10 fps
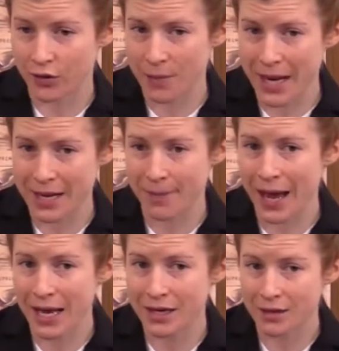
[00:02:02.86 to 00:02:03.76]
of the repeating
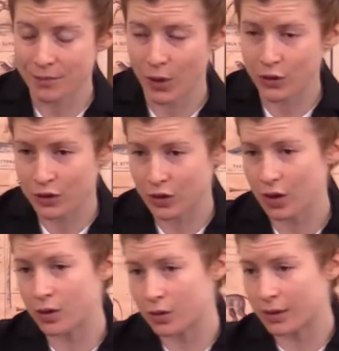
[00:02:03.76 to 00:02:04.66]
pattern, Boston,
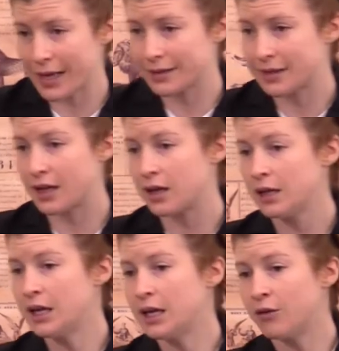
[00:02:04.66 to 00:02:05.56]
Concord, Exeter,
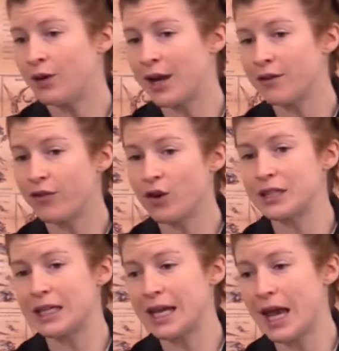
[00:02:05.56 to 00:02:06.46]

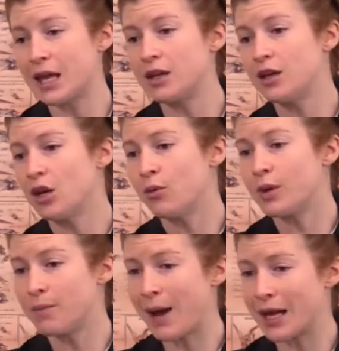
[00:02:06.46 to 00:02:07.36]
reinforced again
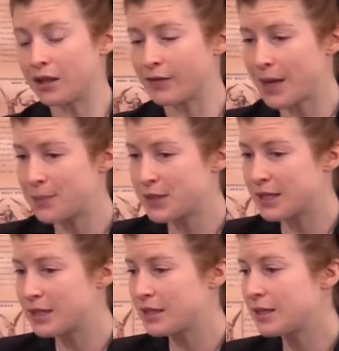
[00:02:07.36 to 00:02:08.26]
with the Battle of
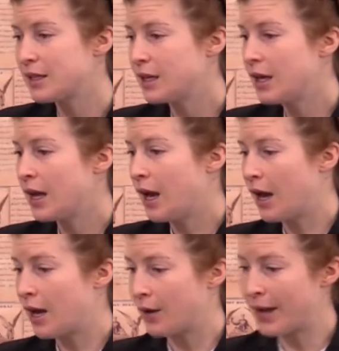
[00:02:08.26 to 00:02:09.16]
Ipsus,
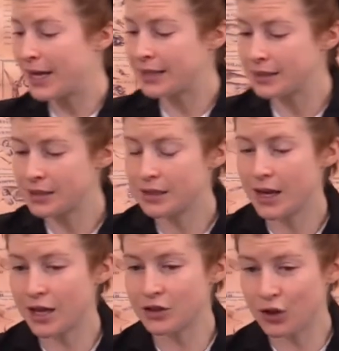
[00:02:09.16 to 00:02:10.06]
and
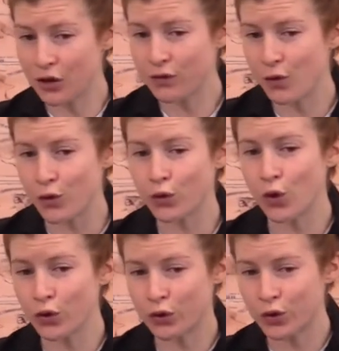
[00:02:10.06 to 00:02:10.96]
so forth,
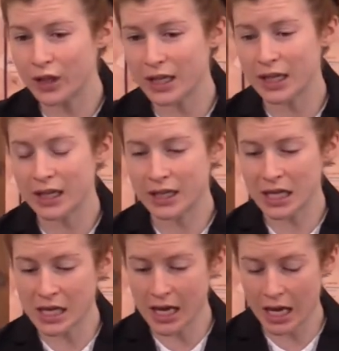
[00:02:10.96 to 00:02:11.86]
all through the
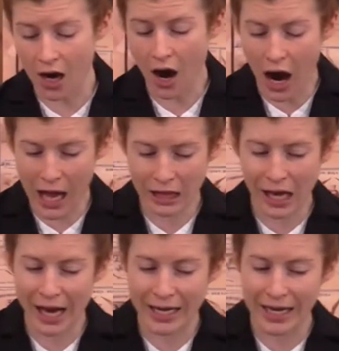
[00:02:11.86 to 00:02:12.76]
year,
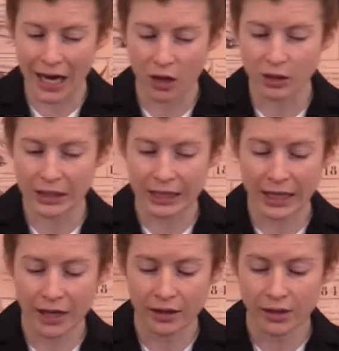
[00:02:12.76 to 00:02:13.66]
highlighting how
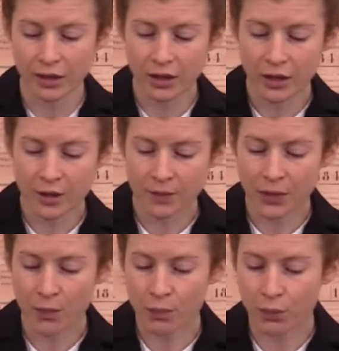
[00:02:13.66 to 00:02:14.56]
clear
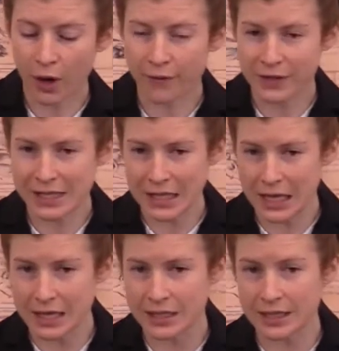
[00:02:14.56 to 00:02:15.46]
prophecy
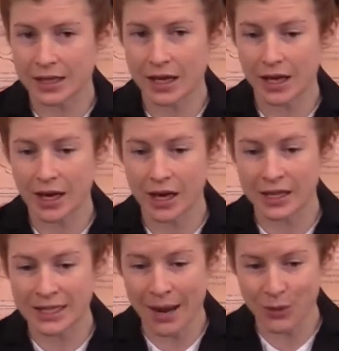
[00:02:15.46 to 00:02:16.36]
is
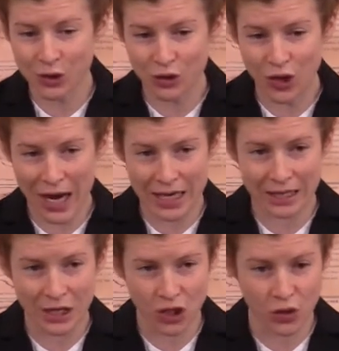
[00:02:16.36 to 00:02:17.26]
in demonstrating
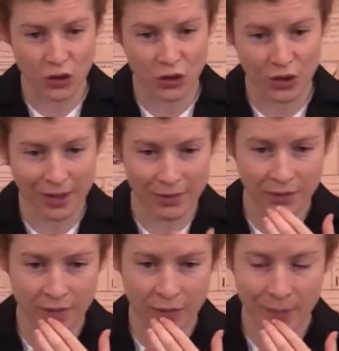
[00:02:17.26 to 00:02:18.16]
these two streams of